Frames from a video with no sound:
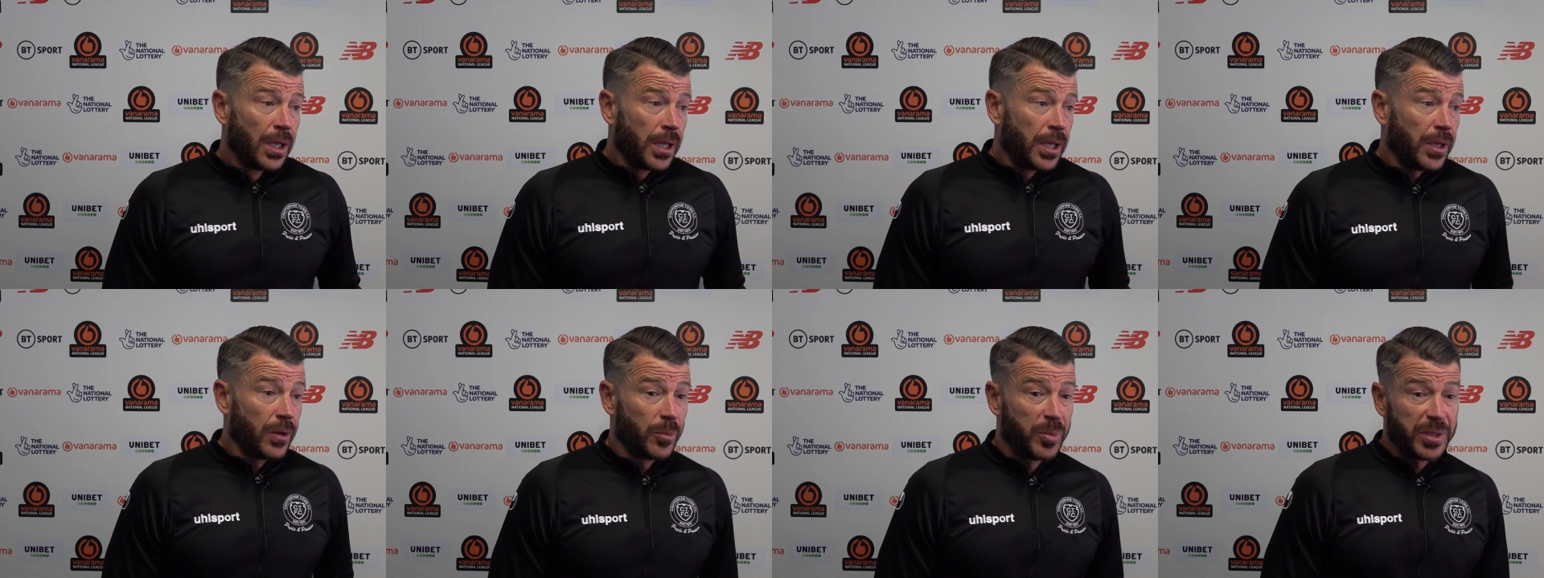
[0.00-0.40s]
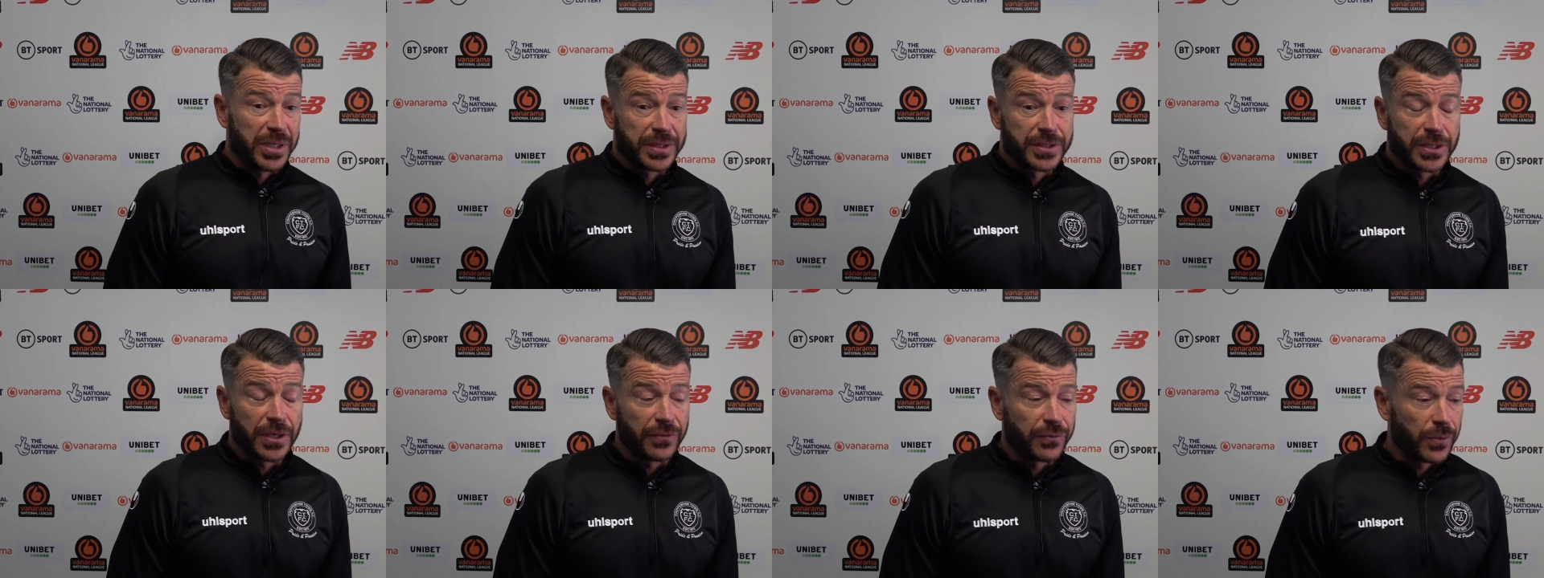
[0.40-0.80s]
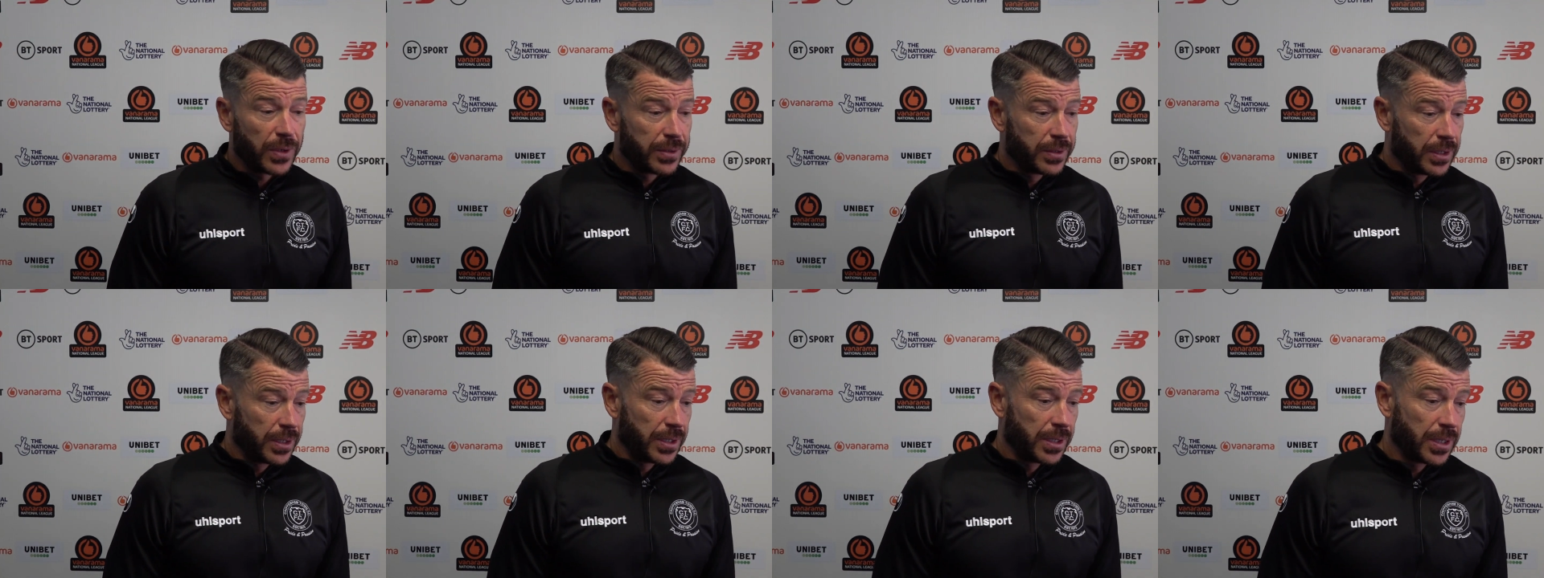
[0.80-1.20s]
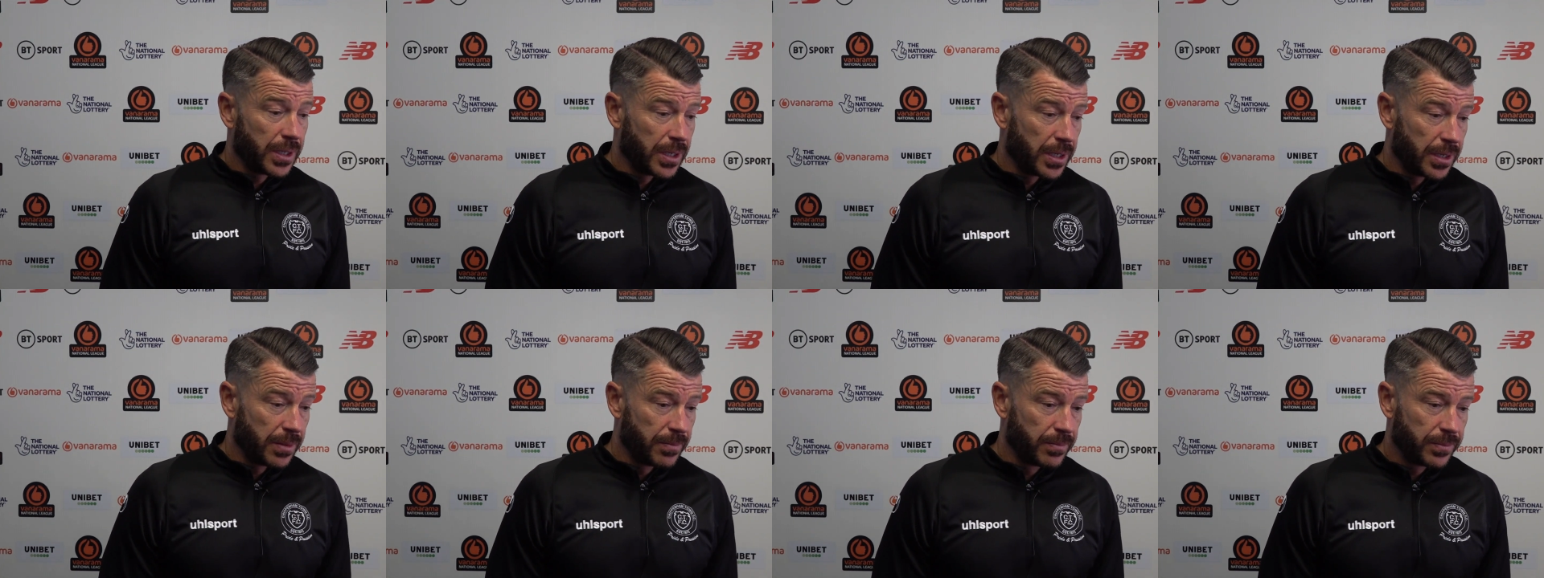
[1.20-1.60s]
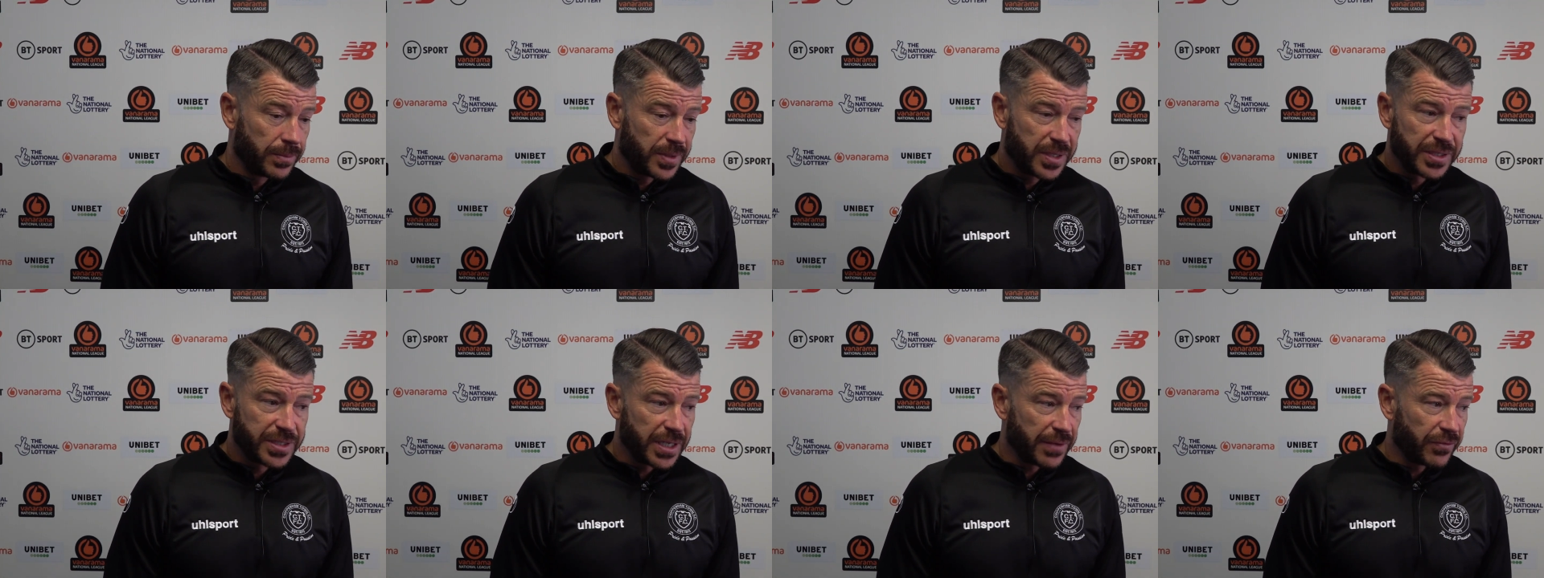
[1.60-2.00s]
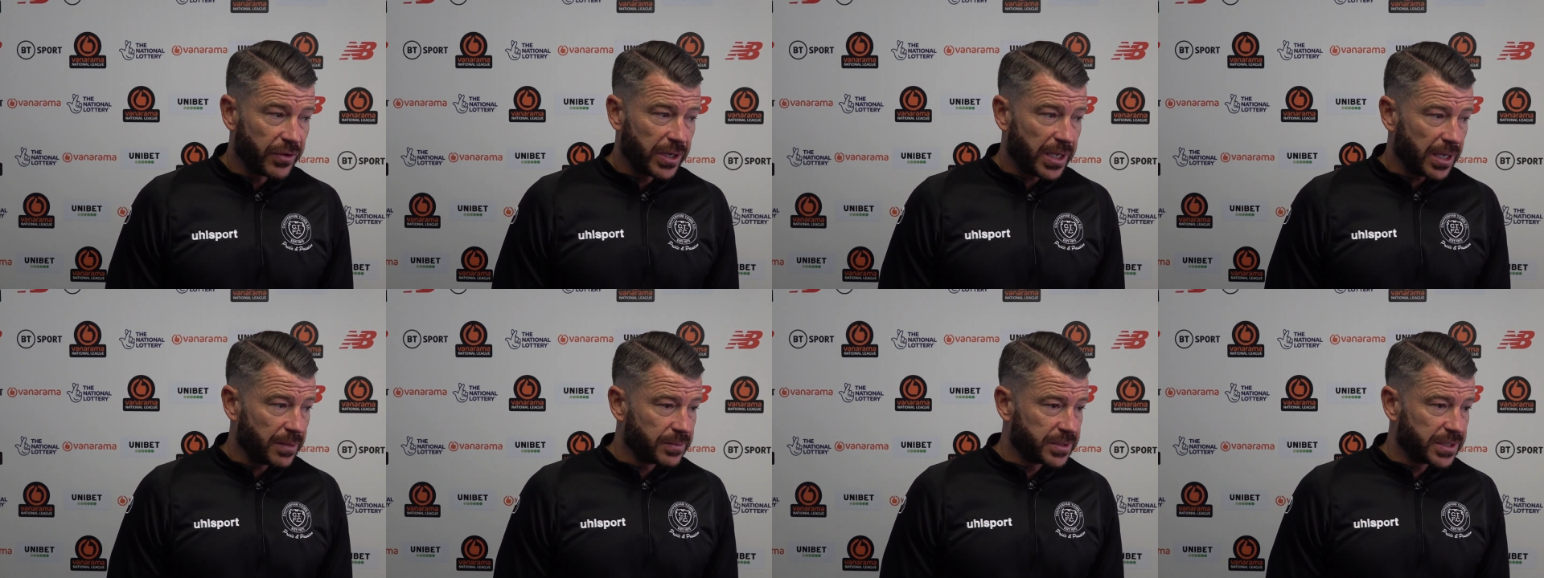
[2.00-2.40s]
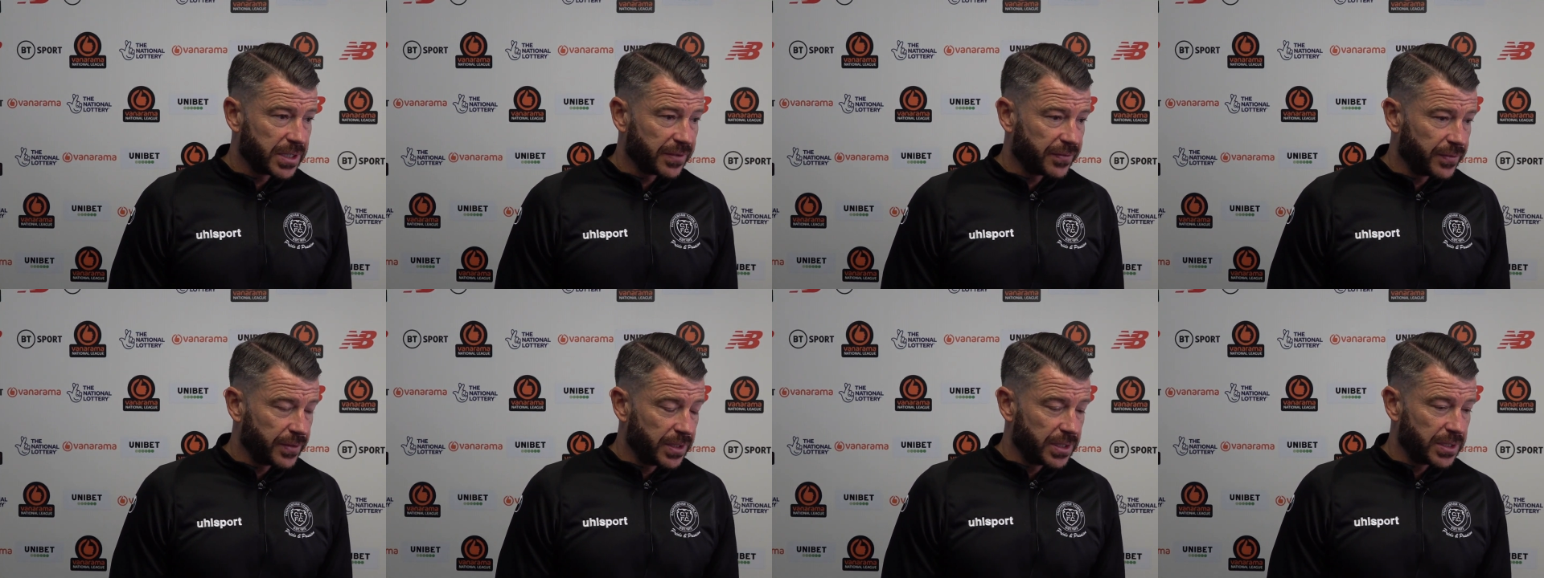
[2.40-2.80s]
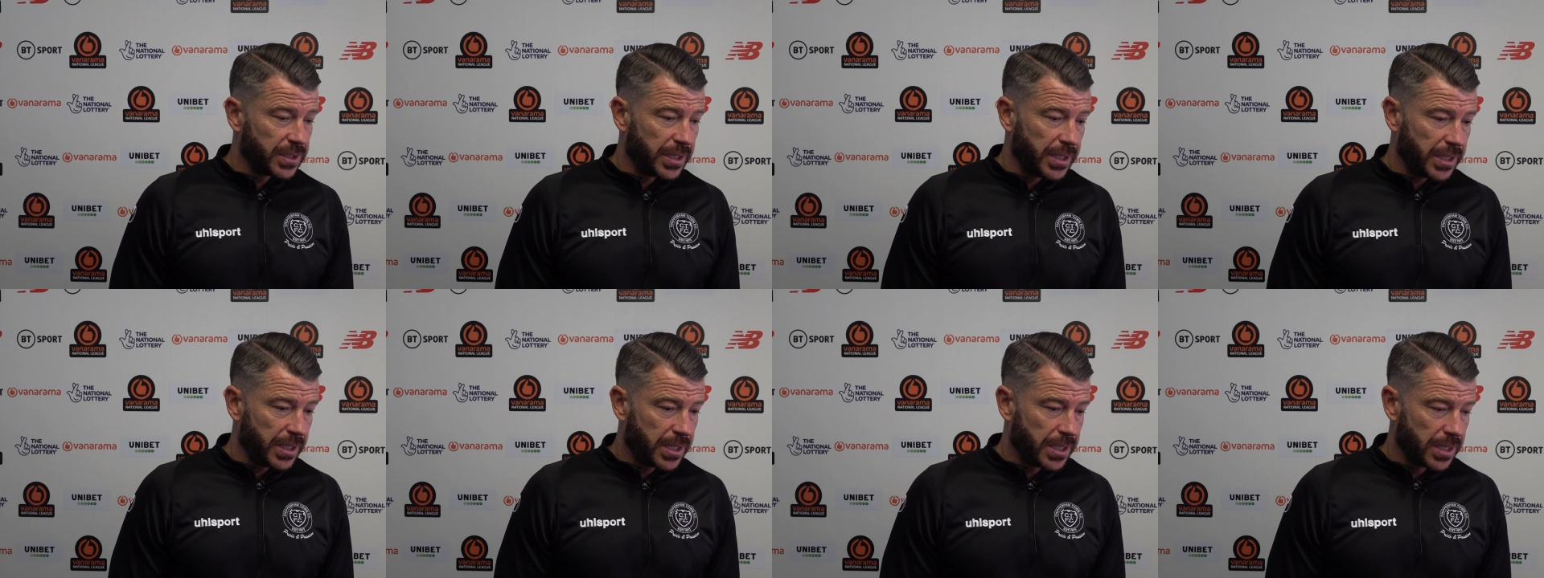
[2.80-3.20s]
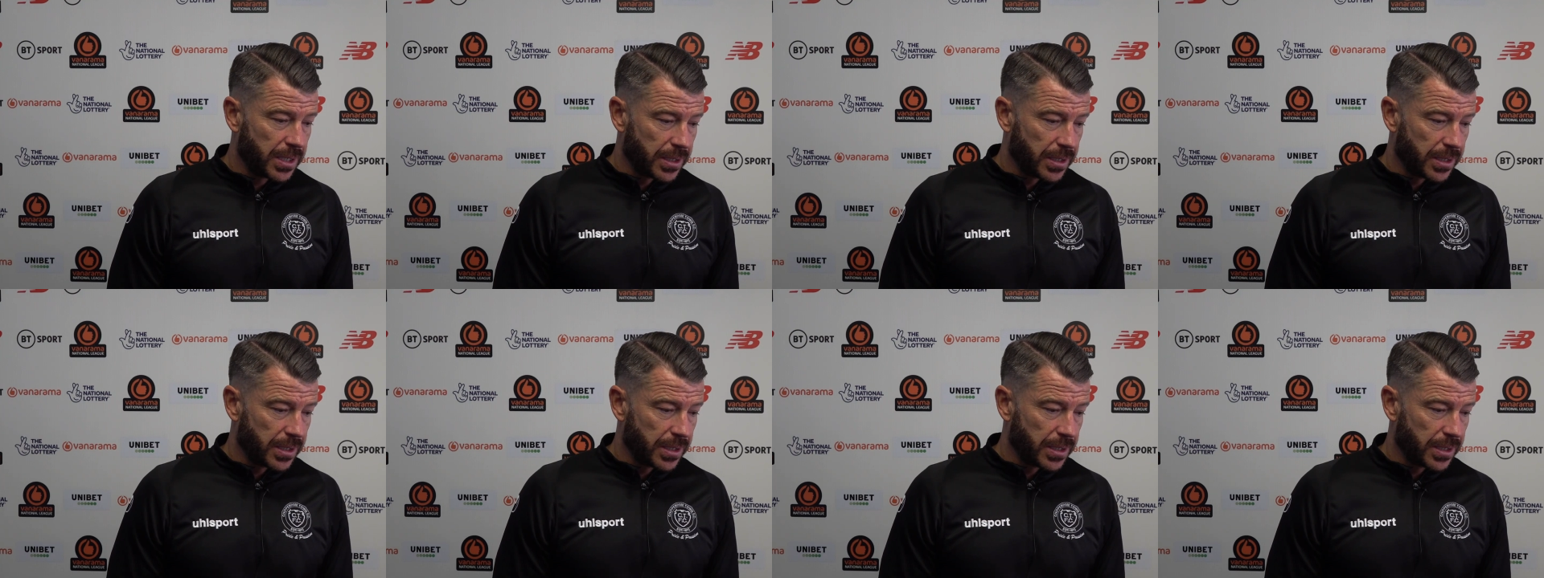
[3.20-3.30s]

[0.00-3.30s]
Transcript: it'll be a tough one because um, every game's tough in this league.